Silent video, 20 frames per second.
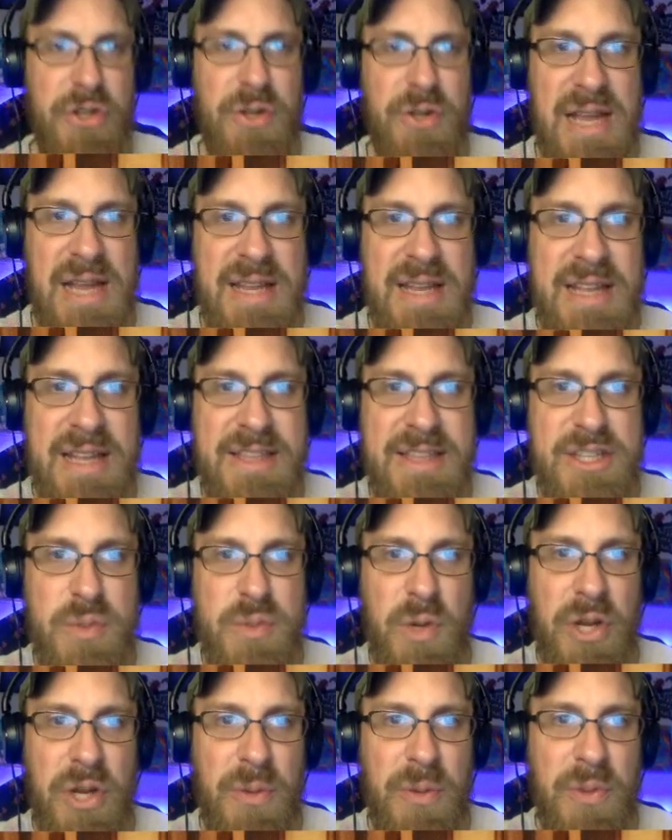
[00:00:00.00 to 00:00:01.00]
Like, I like this
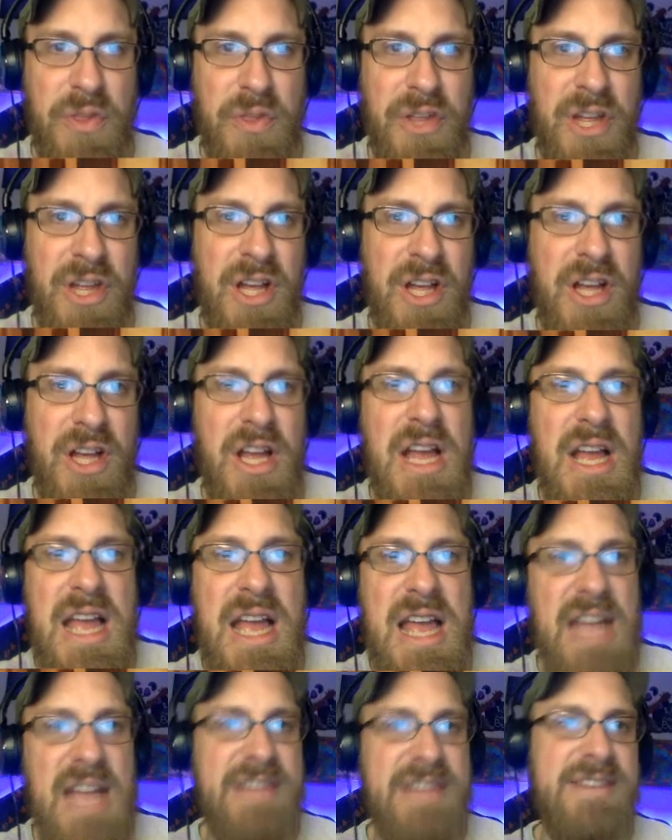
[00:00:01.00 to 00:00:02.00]
one with
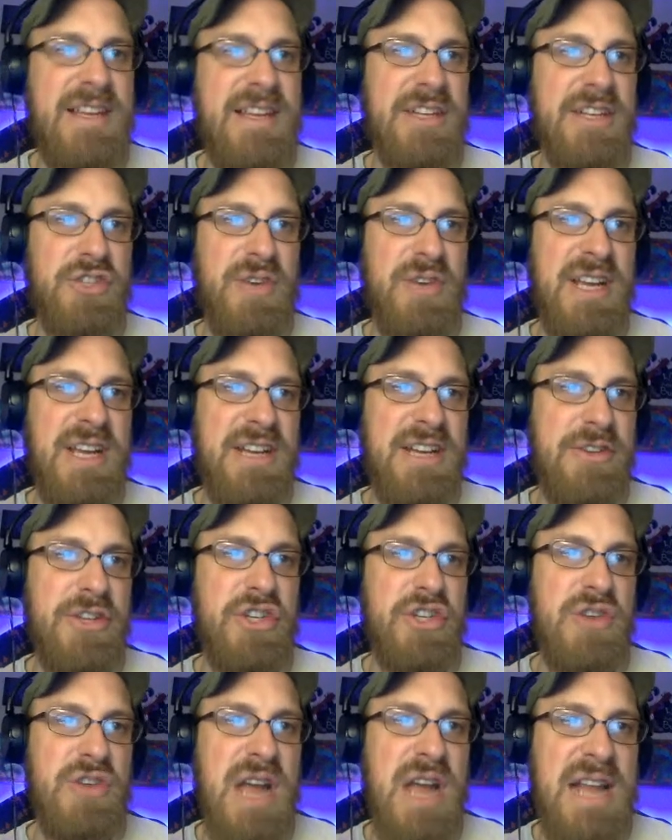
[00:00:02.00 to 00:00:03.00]
it's a trinket to the
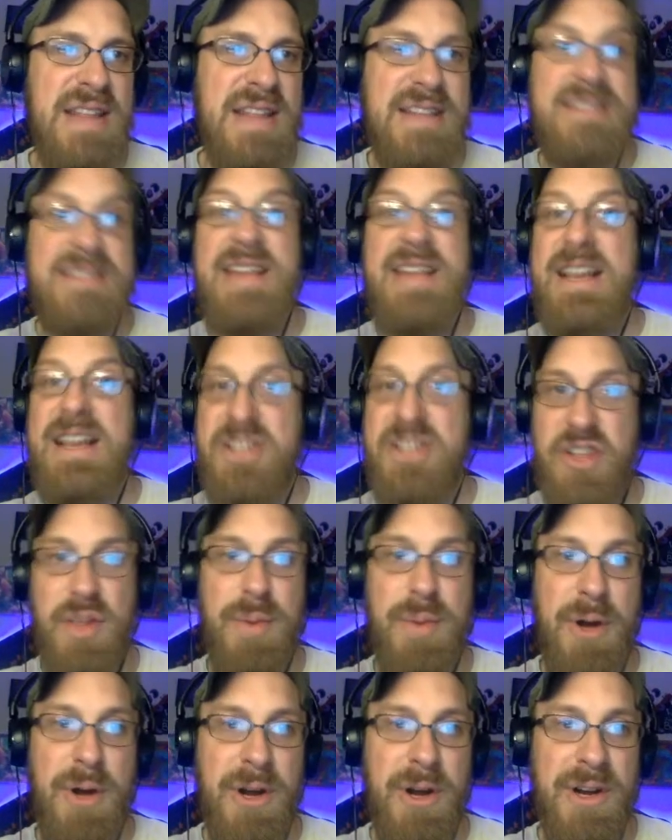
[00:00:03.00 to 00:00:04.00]
shrine that's next to the
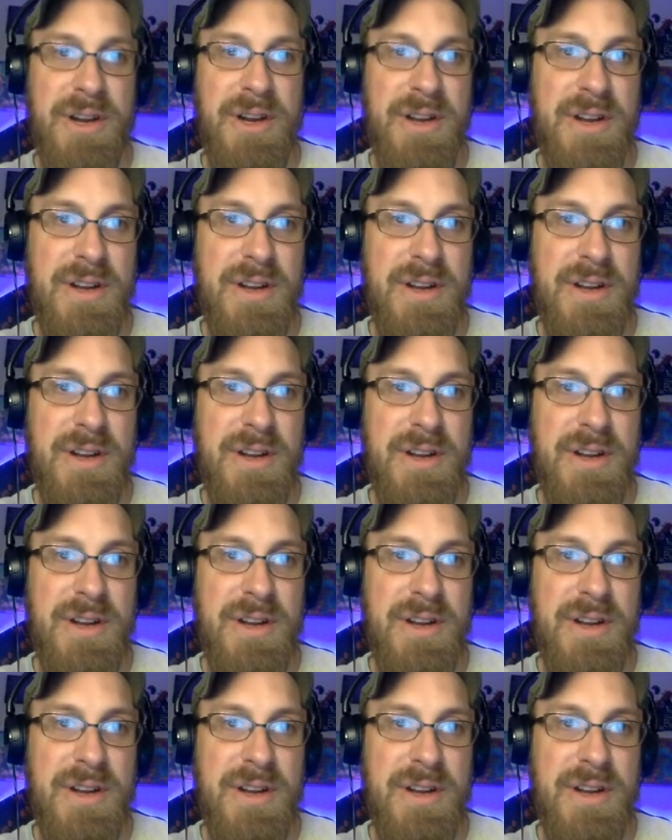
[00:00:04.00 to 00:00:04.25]
bar.